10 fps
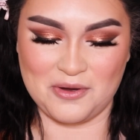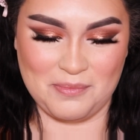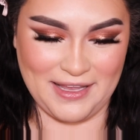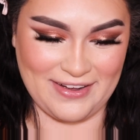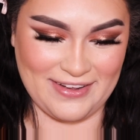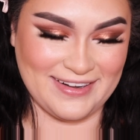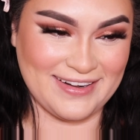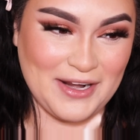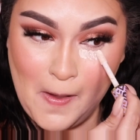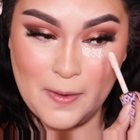Oh my god.
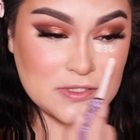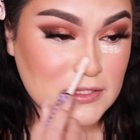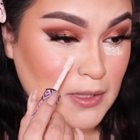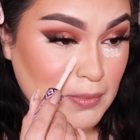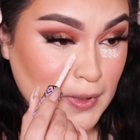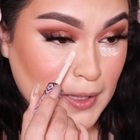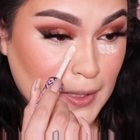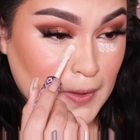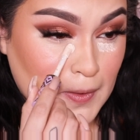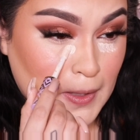I'm just going to apply
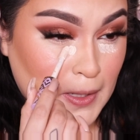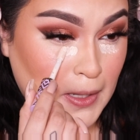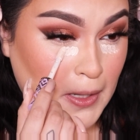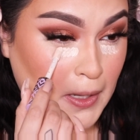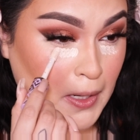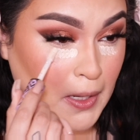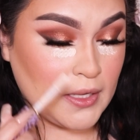it right here.